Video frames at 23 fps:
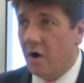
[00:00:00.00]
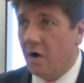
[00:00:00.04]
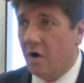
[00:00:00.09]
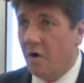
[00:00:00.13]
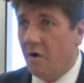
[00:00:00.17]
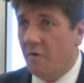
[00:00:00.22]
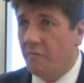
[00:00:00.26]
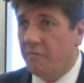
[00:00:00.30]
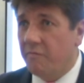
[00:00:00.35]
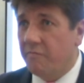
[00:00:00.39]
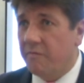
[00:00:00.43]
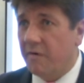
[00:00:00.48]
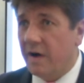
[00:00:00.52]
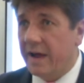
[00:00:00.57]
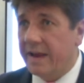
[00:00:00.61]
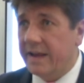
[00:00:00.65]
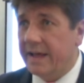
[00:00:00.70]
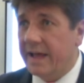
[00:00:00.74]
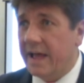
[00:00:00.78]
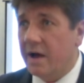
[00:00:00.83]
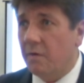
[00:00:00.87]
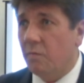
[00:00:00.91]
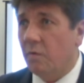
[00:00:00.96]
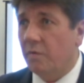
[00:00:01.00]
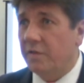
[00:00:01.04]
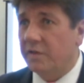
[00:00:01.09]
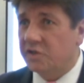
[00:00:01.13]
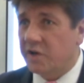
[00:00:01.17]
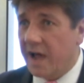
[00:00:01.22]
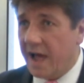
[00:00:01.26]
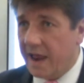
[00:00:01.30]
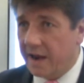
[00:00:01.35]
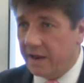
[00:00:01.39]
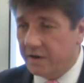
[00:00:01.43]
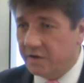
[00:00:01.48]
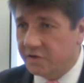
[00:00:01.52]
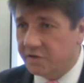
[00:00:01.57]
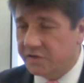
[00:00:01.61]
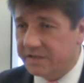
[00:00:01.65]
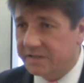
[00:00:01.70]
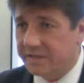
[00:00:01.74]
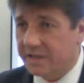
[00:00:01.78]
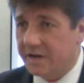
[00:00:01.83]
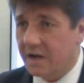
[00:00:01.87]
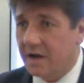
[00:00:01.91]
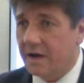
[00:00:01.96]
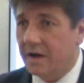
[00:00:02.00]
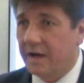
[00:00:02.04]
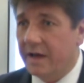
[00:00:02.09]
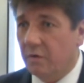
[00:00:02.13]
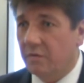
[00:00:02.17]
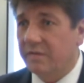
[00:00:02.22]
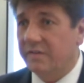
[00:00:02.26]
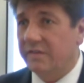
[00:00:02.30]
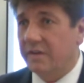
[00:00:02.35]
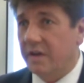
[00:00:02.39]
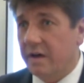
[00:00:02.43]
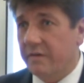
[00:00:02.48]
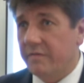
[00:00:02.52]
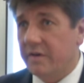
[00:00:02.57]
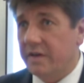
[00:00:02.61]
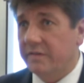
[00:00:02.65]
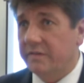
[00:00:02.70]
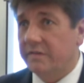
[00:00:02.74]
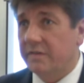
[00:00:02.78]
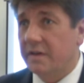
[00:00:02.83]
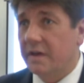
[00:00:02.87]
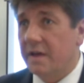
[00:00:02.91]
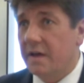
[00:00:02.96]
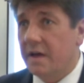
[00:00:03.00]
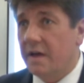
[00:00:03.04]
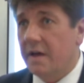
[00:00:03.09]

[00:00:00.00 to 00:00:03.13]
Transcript: of finding out what the challenges that our health service